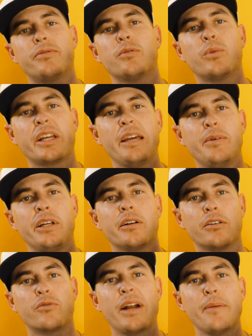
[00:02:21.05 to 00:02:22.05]
If someone came in
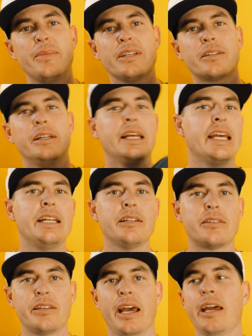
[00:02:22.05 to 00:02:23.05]
here and grabbed this and hid
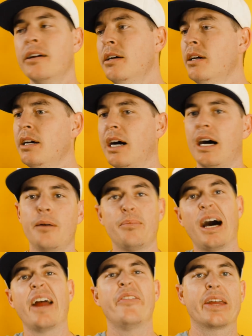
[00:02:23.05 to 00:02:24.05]
it, say, uh,
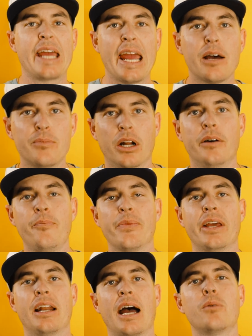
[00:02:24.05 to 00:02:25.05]
behind the camera,
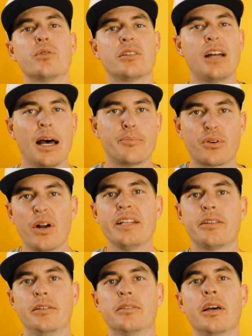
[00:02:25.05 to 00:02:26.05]
and I was not
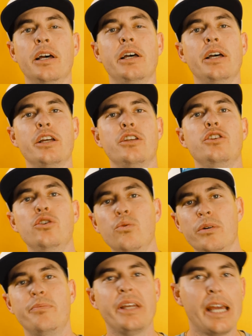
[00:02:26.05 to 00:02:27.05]
present,
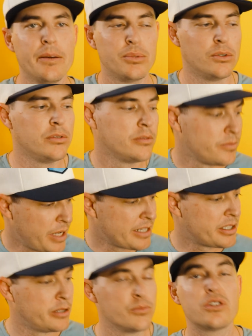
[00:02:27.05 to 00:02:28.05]
you would be able,
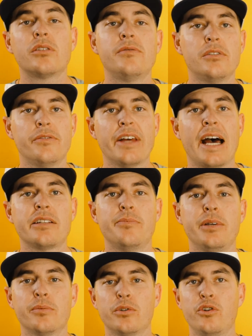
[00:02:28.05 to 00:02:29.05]
as an observer of that,
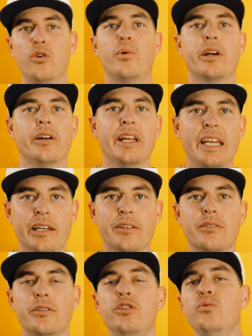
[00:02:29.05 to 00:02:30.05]
to be able to know where it
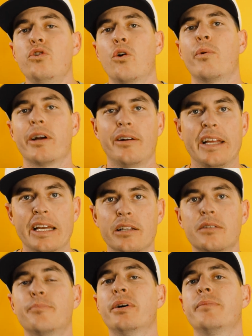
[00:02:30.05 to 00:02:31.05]
is. You know where it
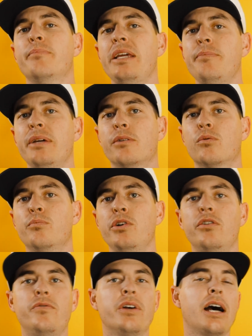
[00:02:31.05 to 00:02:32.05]
is, but me being
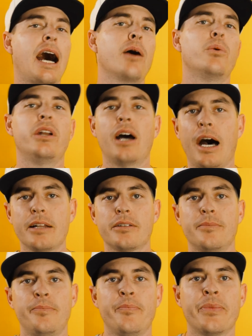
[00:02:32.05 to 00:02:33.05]
removed, I would not.